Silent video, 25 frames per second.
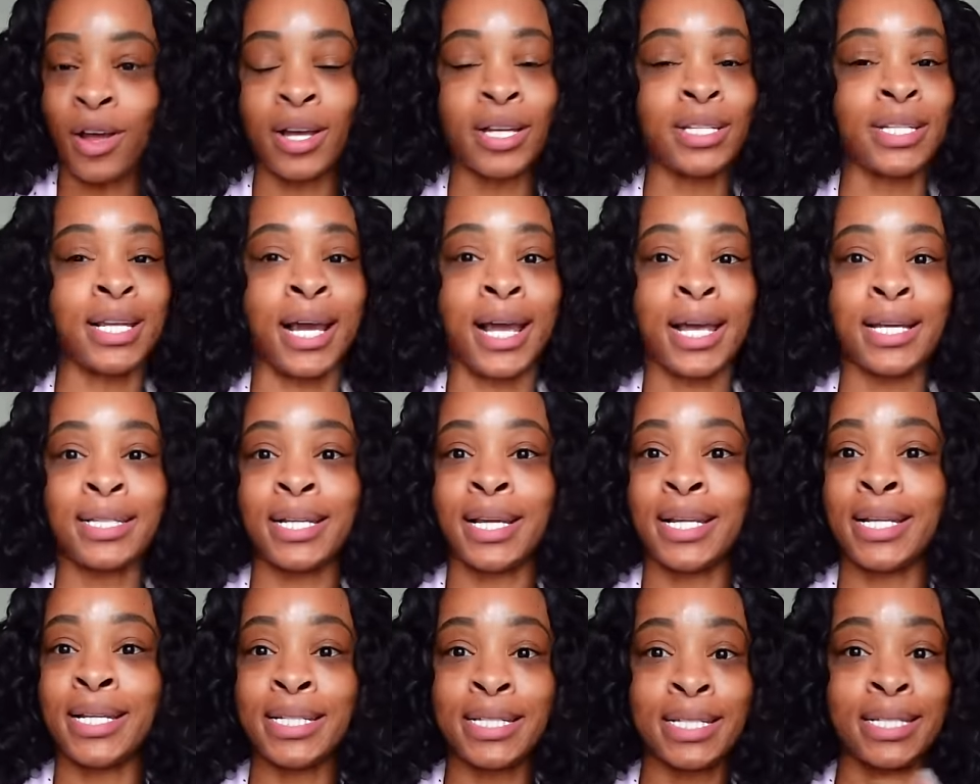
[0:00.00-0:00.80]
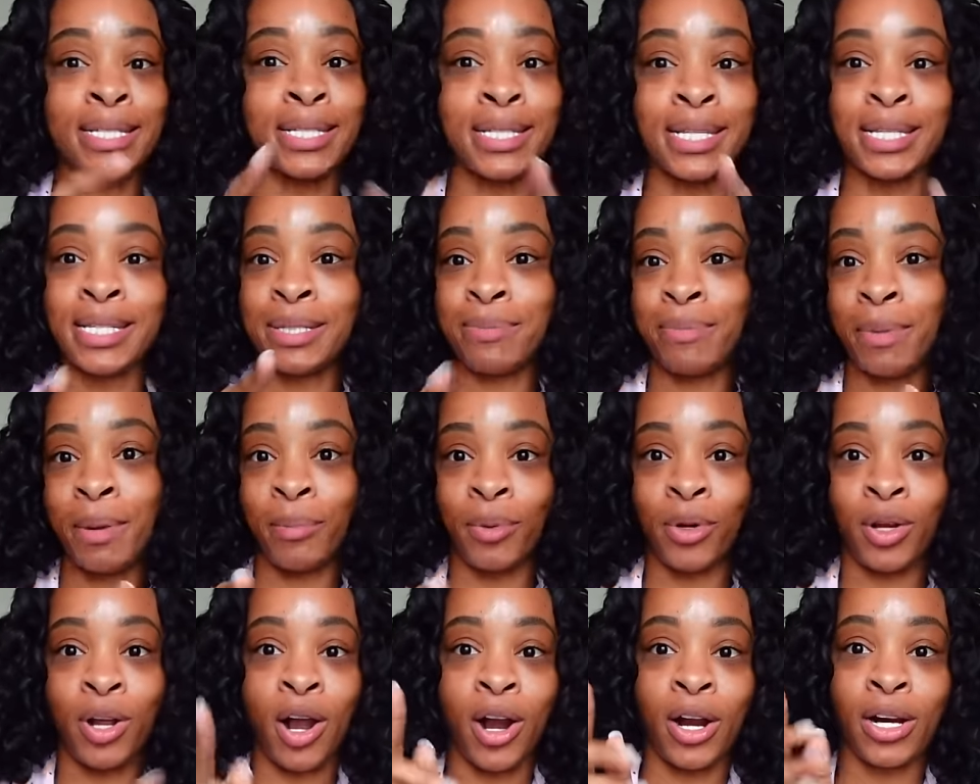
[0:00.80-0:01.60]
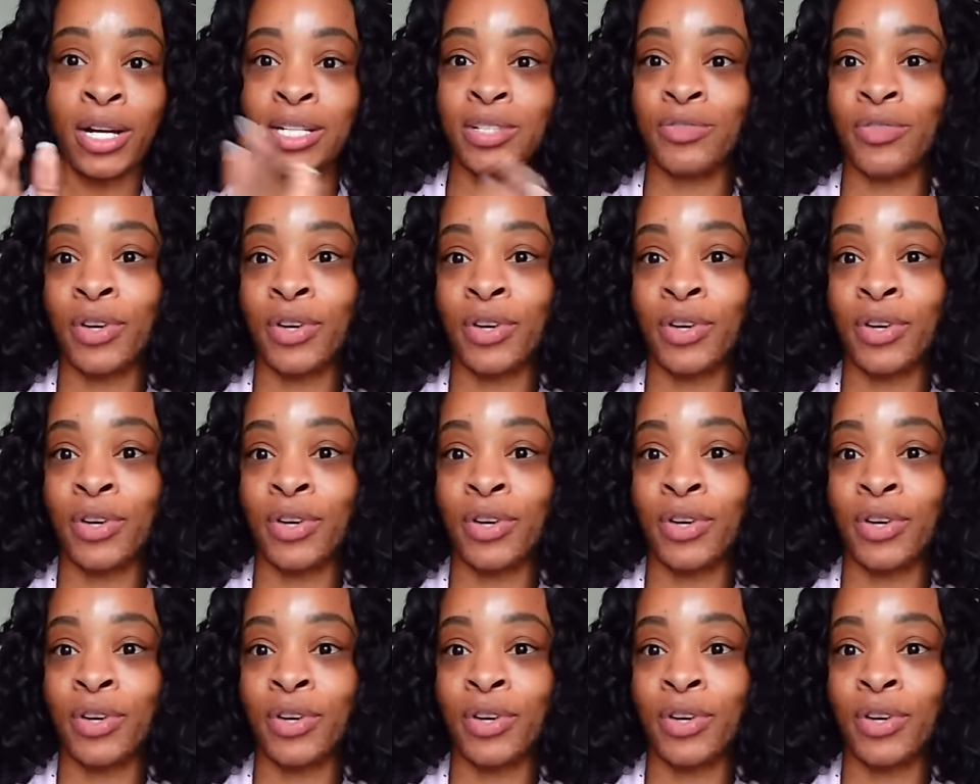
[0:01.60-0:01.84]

because like I said, this memory card is